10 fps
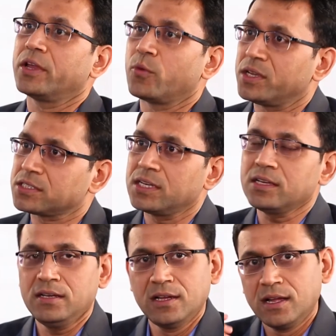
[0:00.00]

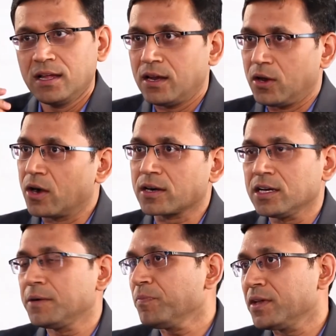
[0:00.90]
investing,
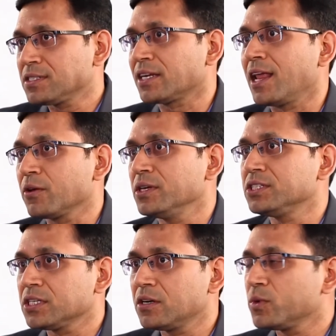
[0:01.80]
long-term asset
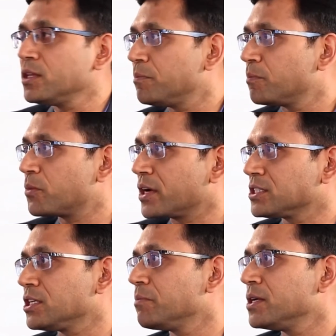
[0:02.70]
allocation with a
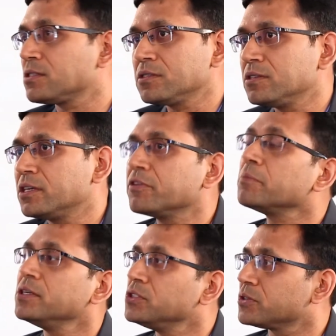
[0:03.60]
protection base
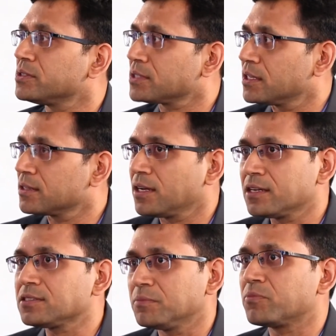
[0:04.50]
driven by insurance. I think
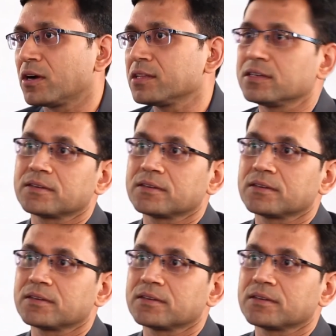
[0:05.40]
that is the product.